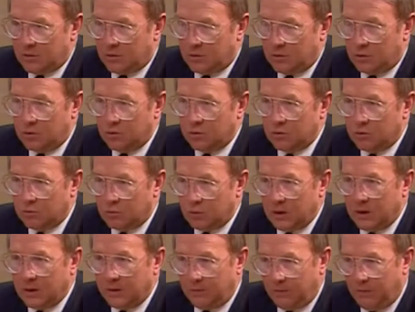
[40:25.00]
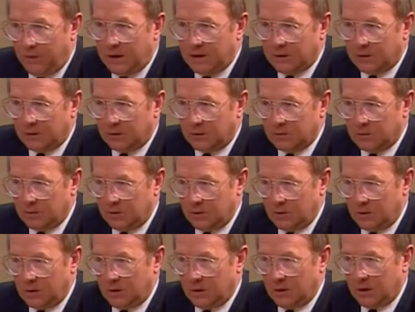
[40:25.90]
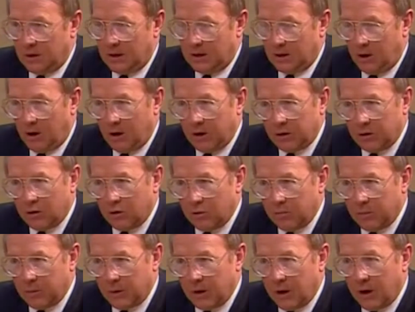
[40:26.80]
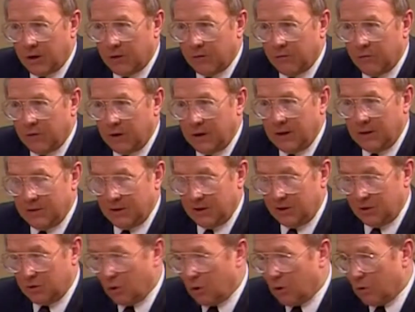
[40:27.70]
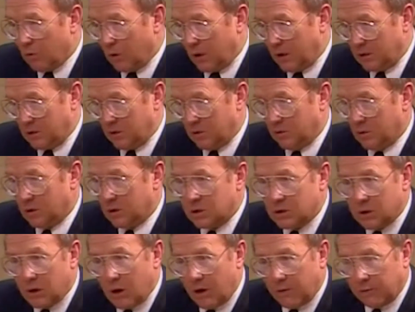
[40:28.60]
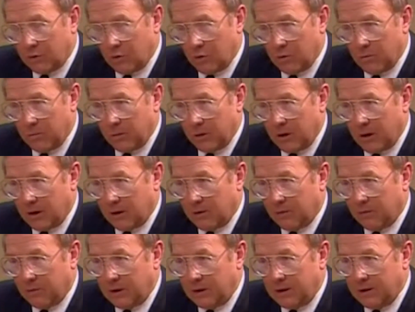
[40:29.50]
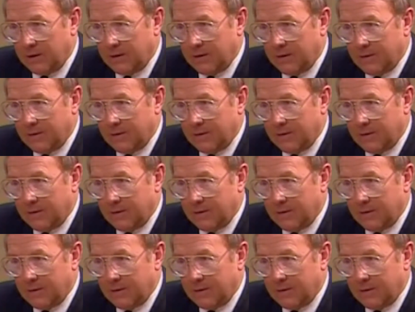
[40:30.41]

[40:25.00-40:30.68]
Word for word: You really feel that hardcore pornography and the doorway to it, softcore pornography,